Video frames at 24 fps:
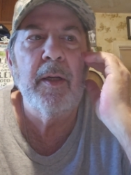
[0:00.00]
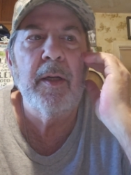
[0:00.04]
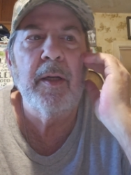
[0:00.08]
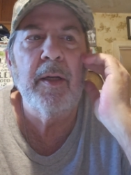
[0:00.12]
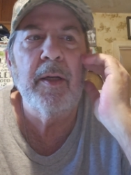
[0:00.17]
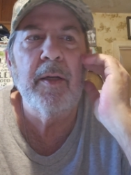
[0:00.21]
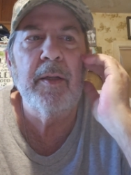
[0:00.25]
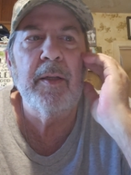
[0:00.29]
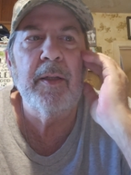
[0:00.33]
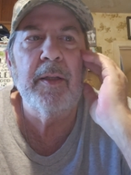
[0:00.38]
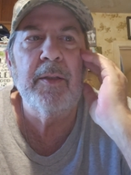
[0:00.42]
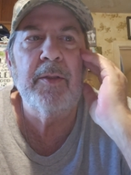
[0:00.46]

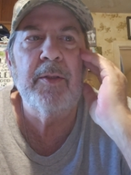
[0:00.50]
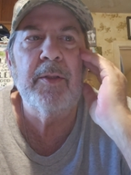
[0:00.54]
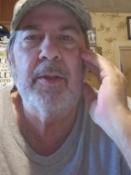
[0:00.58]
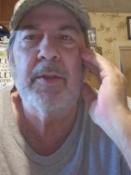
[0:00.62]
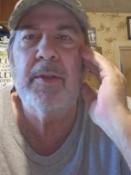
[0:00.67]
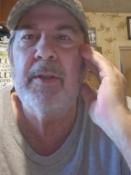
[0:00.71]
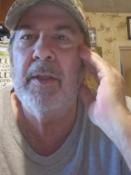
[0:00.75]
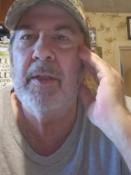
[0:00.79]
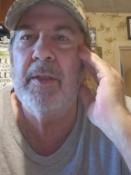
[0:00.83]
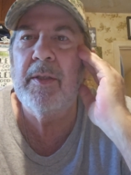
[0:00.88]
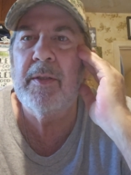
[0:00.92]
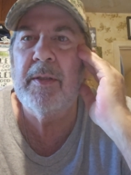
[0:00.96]
uh, it
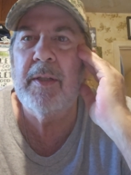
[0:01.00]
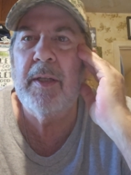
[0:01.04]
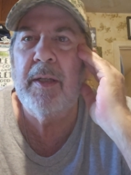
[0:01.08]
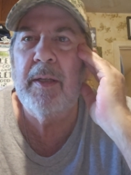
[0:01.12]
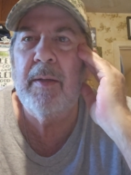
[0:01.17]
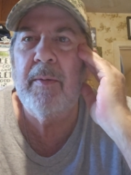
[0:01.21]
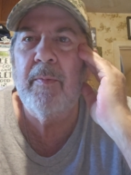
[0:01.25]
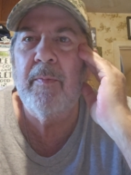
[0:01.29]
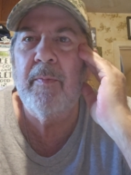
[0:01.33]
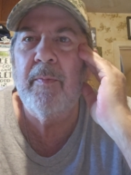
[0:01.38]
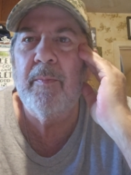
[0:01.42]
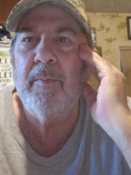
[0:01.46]
just didn't
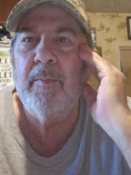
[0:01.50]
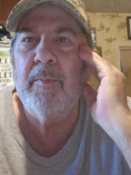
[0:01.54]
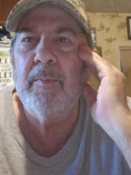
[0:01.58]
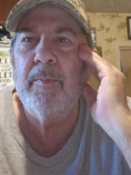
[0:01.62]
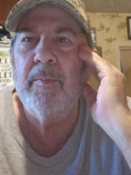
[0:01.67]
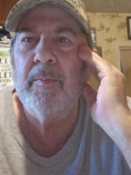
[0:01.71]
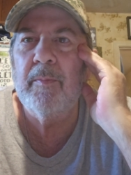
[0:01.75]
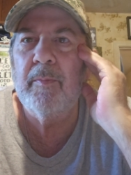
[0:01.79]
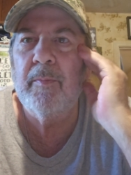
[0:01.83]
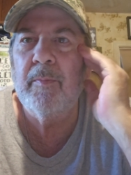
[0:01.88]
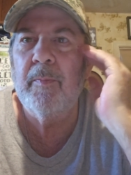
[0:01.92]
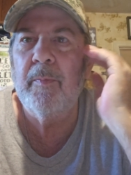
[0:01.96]
seem
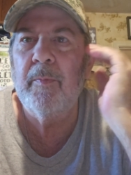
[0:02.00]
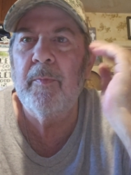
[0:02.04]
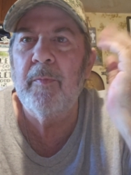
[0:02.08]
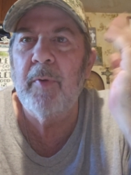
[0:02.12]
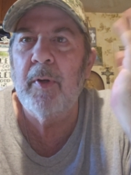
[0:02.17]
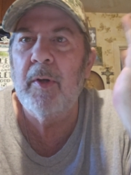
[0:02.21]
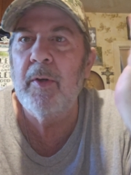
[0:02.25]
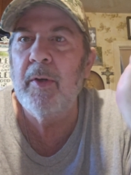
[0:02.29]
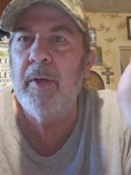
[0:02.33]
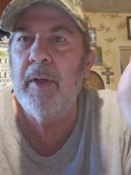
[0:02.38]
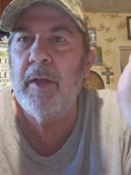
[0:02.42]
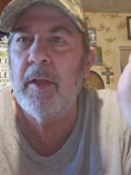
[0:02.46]

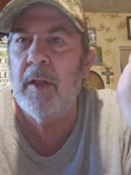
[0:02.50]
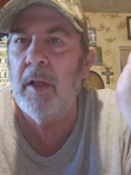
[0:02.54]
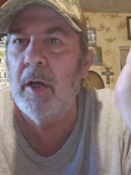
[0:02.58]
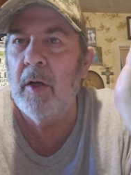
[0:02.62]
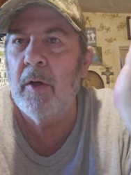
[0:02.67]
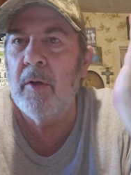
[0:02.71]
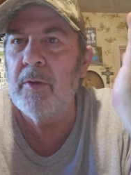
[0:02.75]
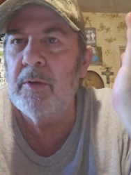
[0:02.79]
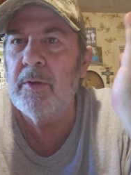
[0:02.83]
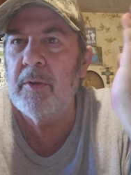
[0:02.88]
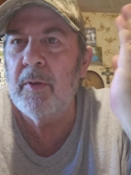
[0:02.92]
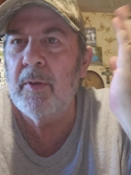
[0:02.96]
very
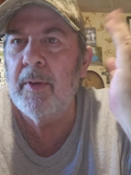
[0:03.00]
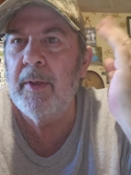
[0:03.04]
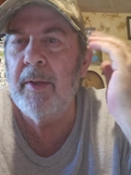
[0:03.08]
close